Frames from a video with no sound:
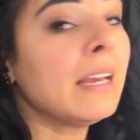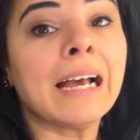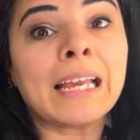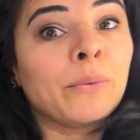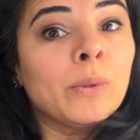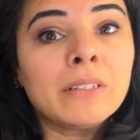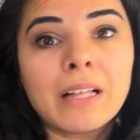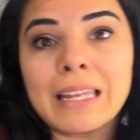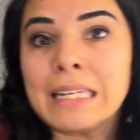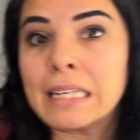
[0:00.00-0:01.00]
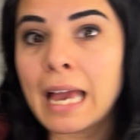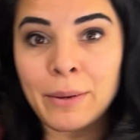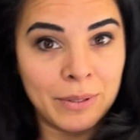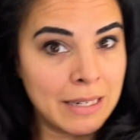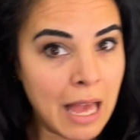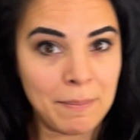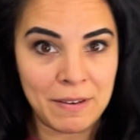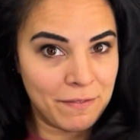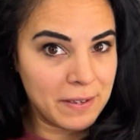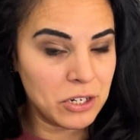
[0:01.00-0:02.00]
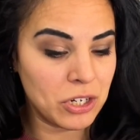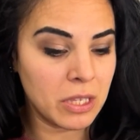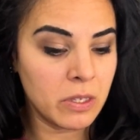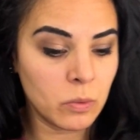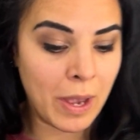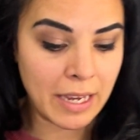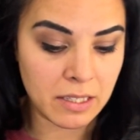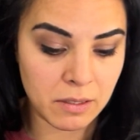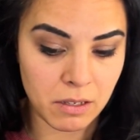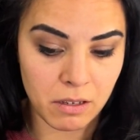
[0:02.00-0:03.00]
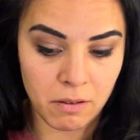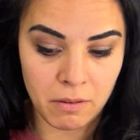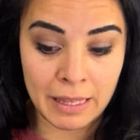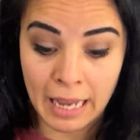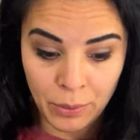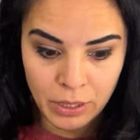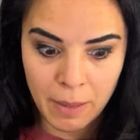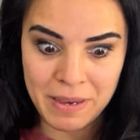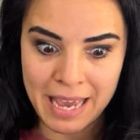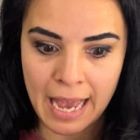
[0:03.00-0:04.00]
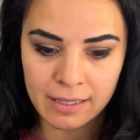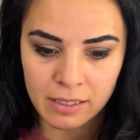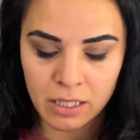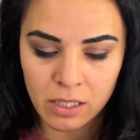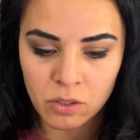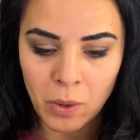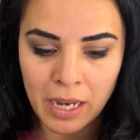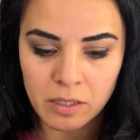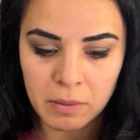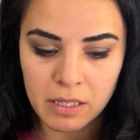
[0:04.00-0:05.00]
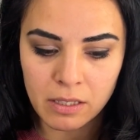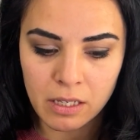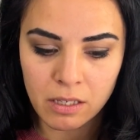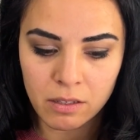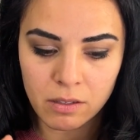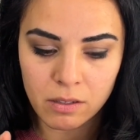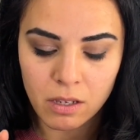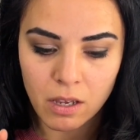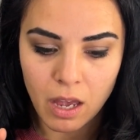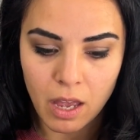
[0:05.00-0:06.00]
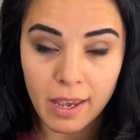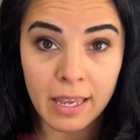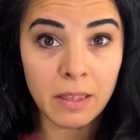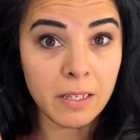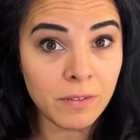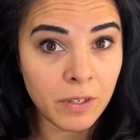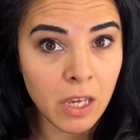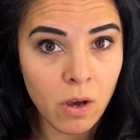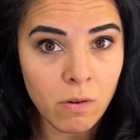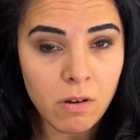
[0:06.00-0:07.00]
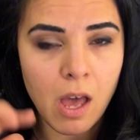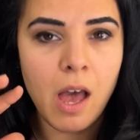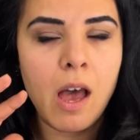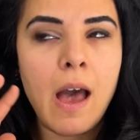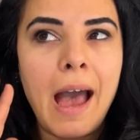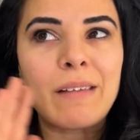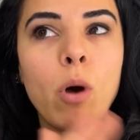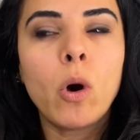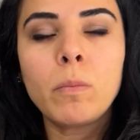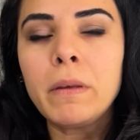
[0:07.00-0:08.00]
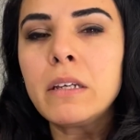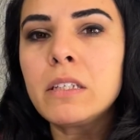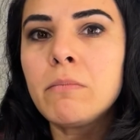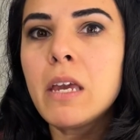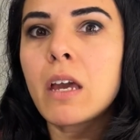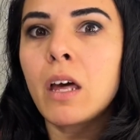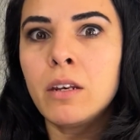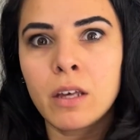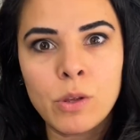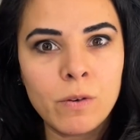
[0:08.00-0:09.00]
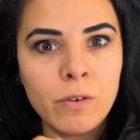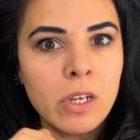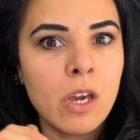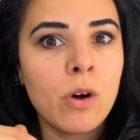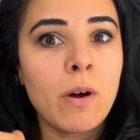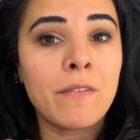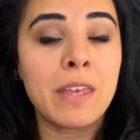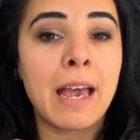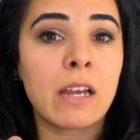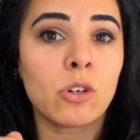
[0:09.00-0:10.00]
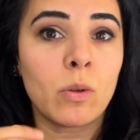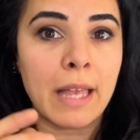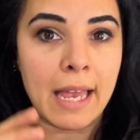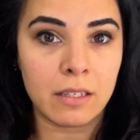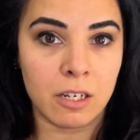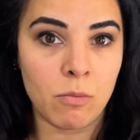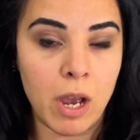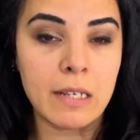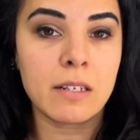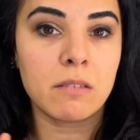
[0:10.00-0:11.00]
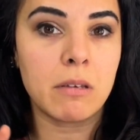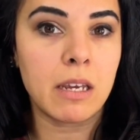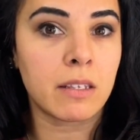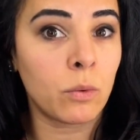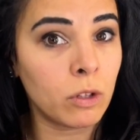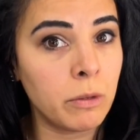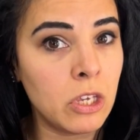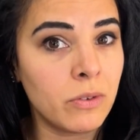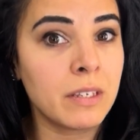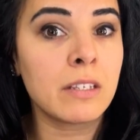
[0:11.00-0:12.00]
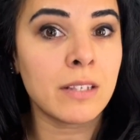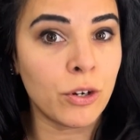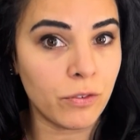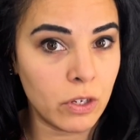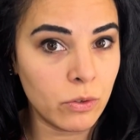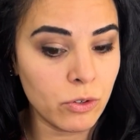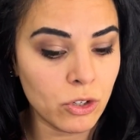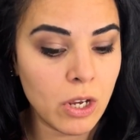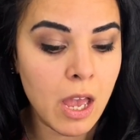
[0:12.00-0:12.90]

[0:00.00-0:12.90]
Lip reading: I will not be finishing these wax, like I will not be casting these wax pieces in this video. I'm hoping to make another video of the actual casting process because I will be using a centrifuge.